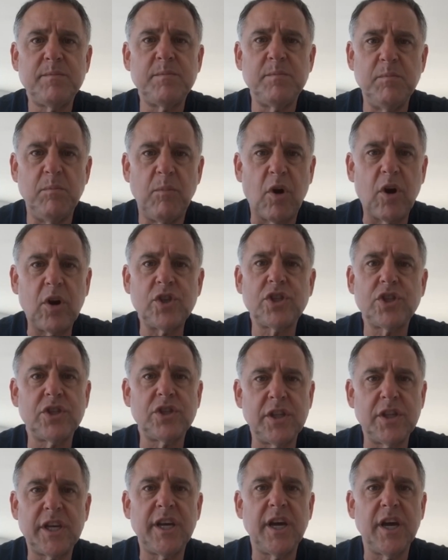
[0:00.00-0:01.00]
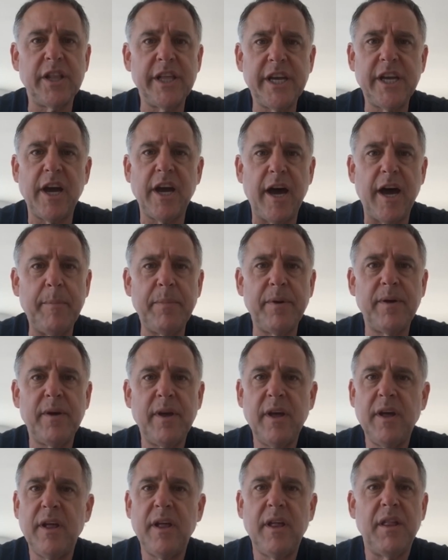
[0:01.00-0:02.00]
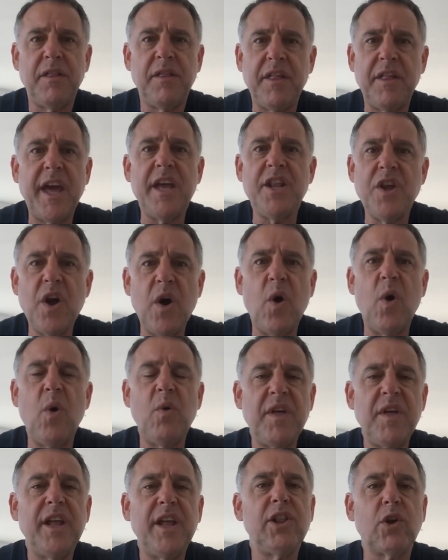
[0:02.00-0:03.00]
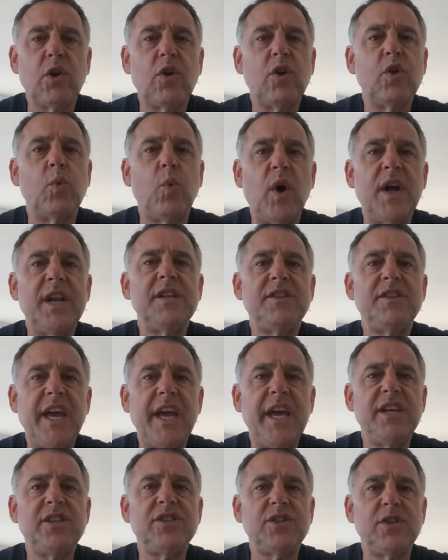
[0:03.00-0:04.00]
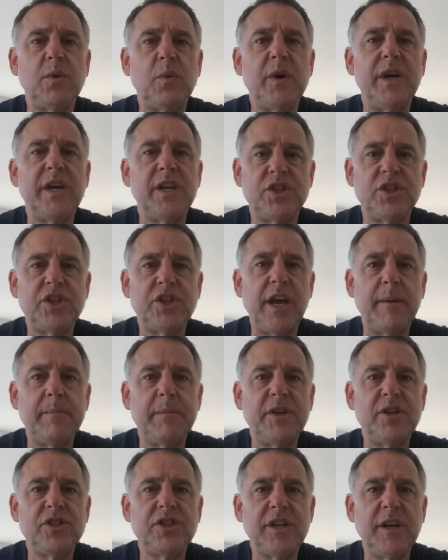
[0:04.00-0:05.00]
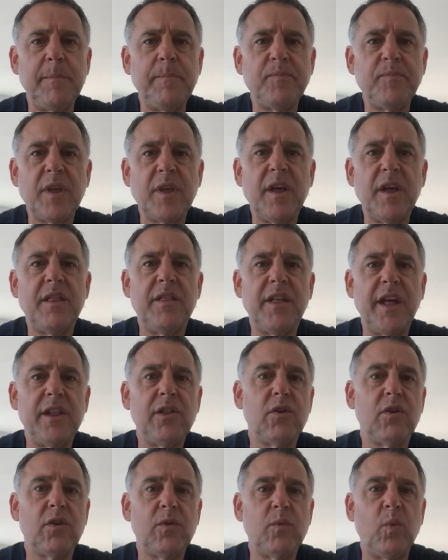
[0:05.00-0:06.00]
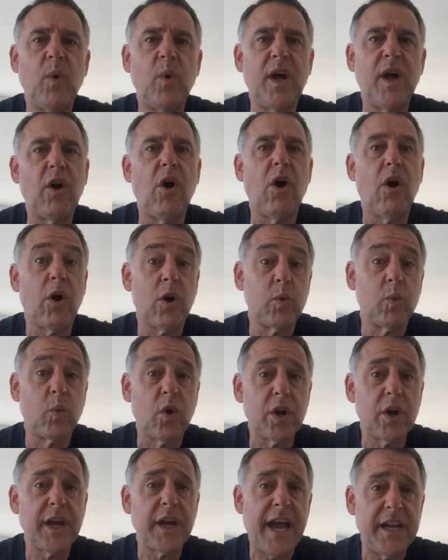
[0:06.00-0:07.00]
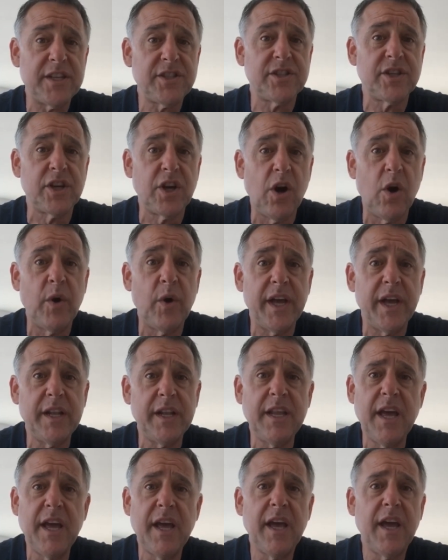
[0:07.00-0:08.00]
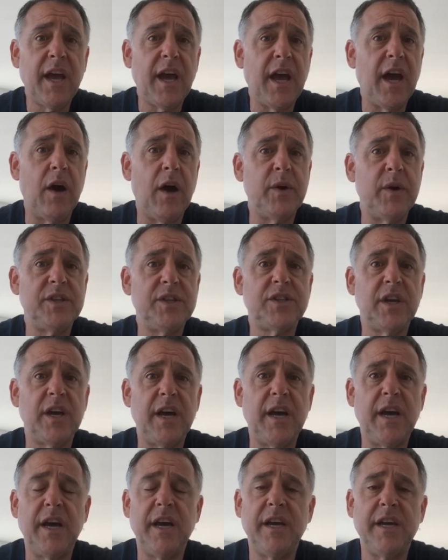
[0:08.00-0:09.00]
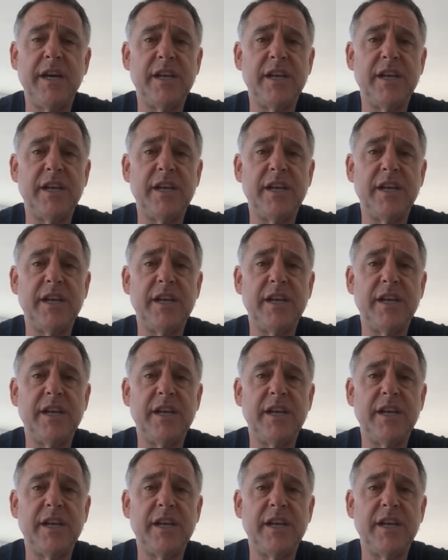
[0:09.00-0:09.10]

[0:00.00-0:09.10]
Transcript: march to the Kelly Cup. They learned what it takes to win a championship. They learned what hard work has to go in, how it's a